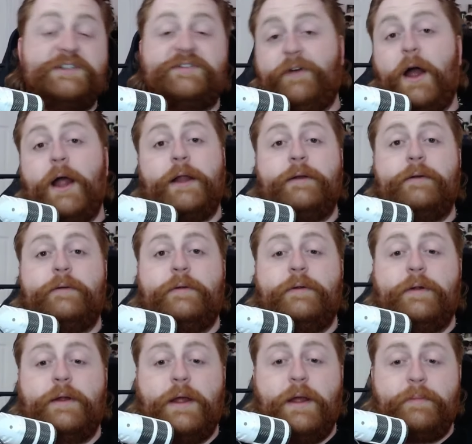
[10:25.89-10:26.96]
fine
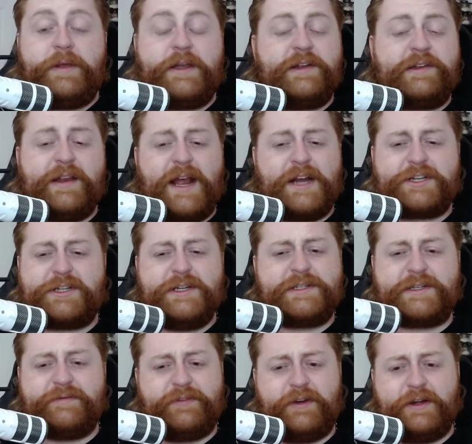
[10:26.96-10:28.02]
because it actually
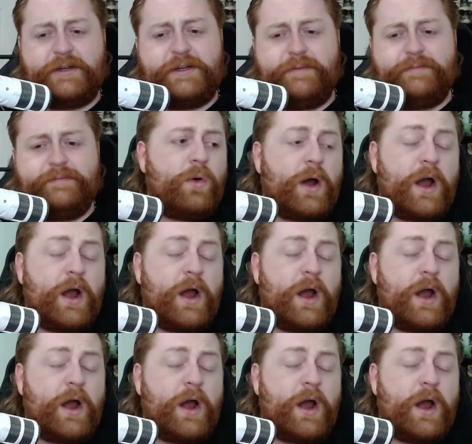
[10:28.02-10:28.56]
isn't fucked up.